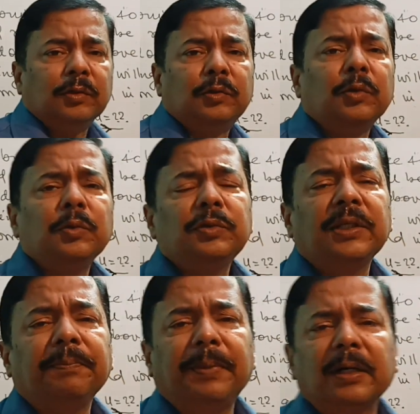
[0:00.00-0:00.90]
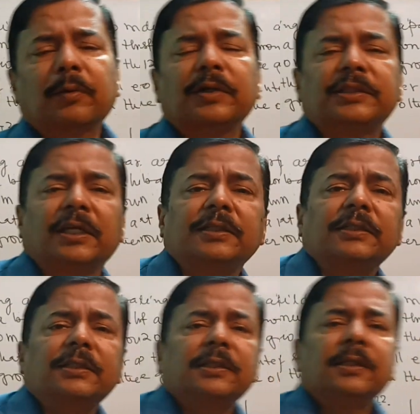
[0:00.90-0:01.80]
do simple
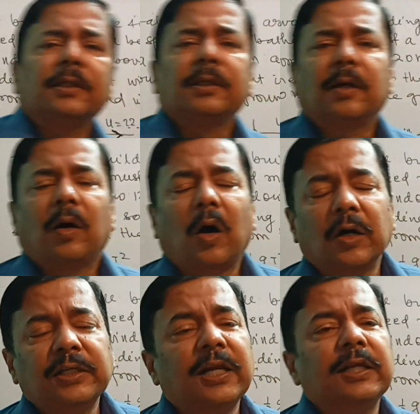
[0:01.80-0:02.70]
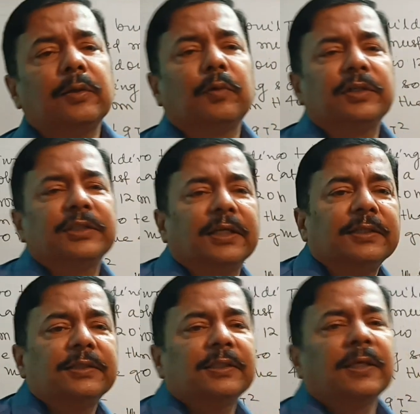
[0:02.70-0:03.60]
questions, ordinary
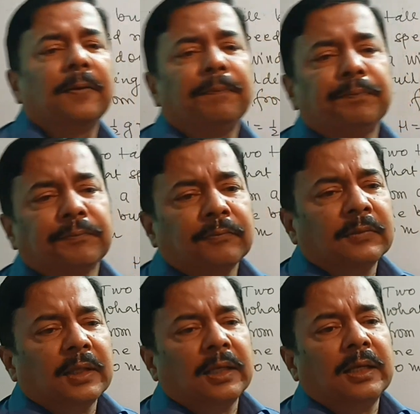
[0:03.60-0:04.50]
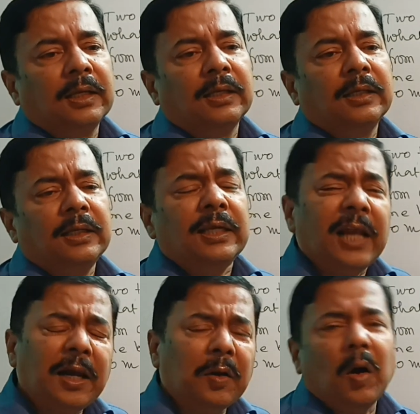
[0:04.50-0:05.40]
questions in
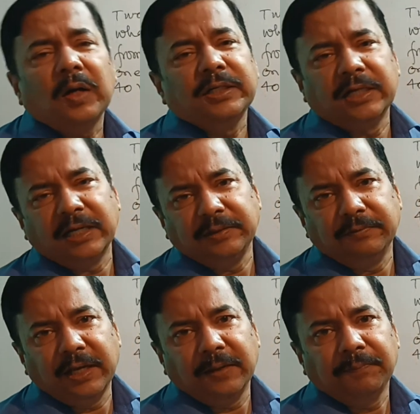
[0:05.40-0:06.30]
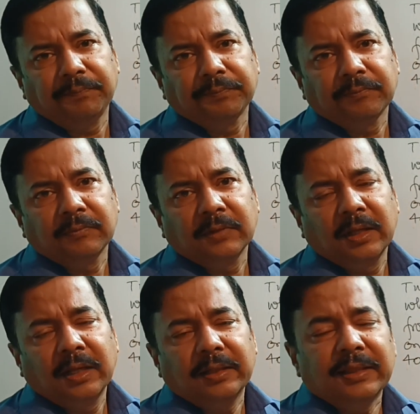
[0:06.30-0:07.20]
an ordinary way.
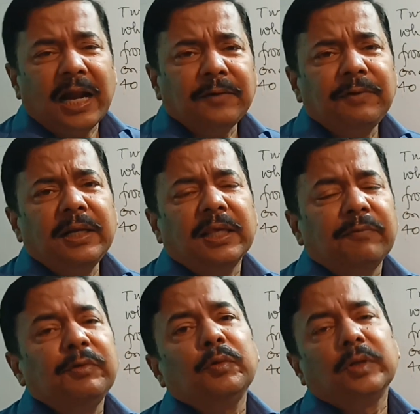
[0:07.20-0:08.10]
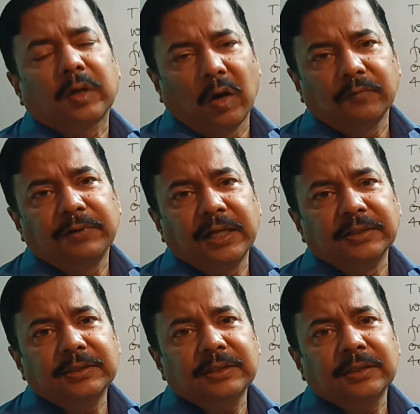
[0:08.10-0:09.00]
That will give you the
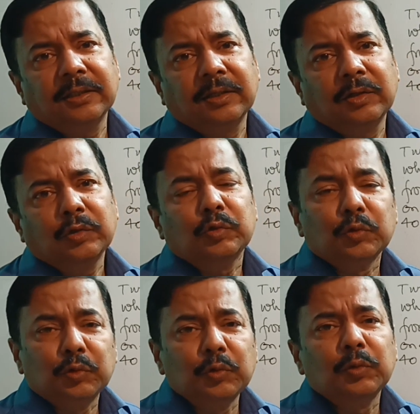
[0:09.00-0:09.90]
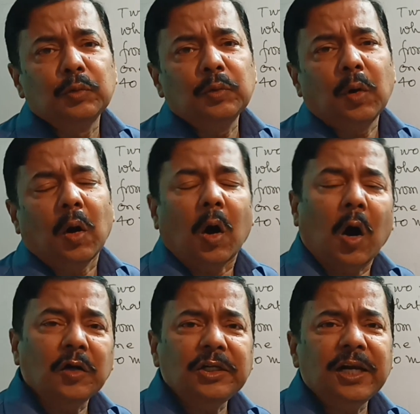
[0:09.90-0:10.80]
confidence to do
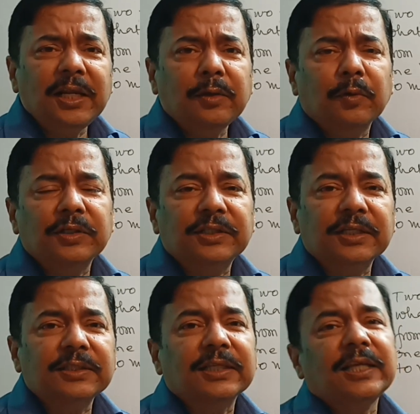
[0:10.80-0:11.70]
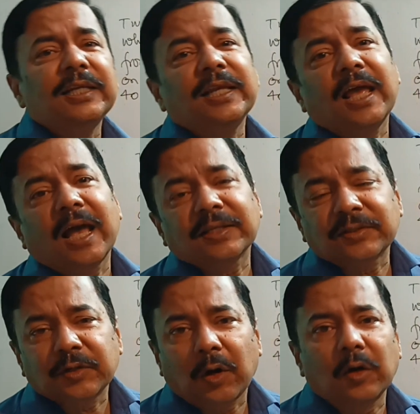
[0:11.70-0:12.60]
ordinary questions in
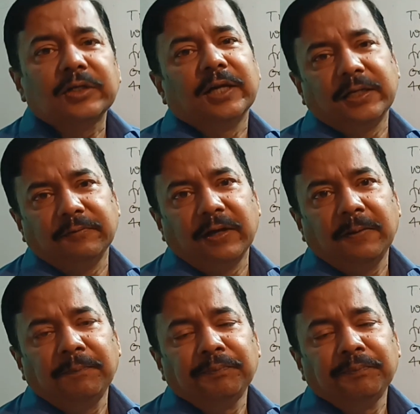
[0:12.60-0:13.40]
extraordinary way,